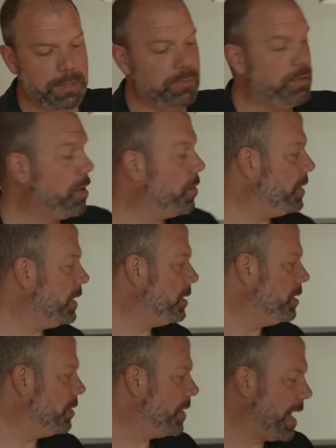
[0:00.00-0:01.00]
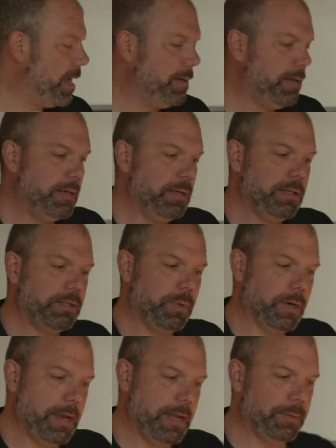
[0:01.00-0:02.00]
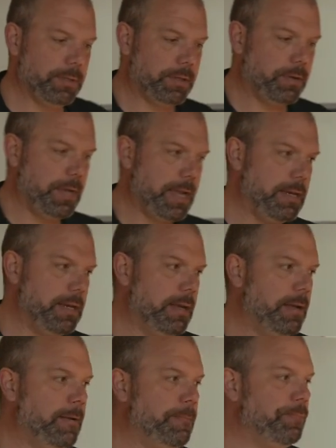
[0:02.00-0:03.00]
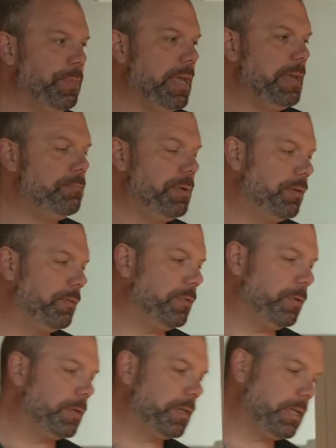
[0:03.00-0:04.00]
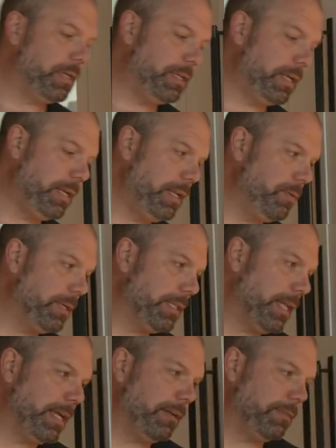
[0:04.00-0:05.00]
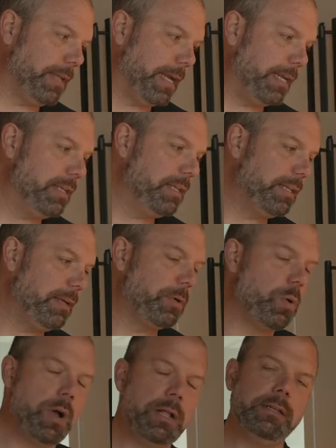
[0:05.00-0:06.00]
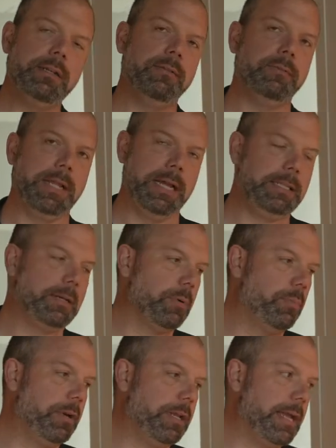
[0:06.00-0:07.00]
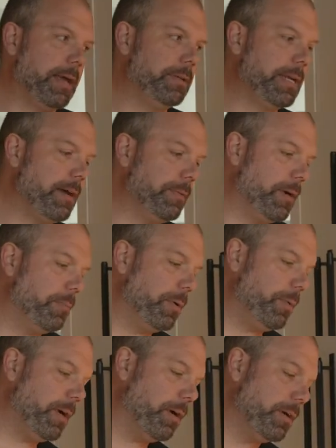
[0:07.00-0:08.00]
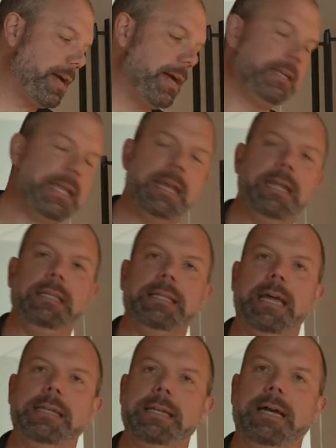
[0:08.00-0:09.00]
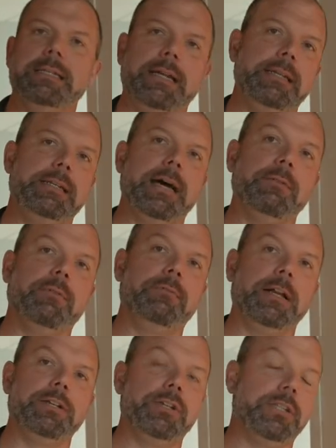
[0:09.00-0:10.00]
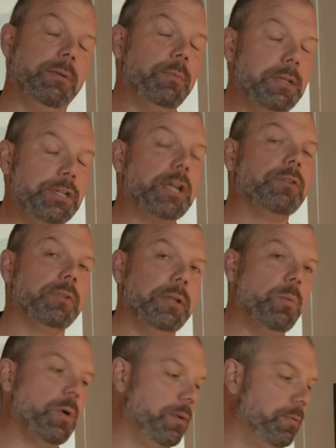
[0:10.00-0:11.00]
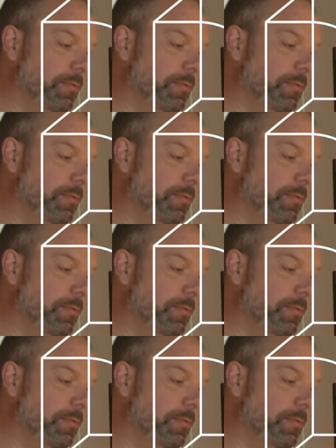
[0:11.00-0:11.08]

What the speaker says: you don't need to do that. So we are able to create a beautiful continuous line of light, same quality of light that we're putting out down there, but we are not getting that dot, dot, dot reflection that we generally want to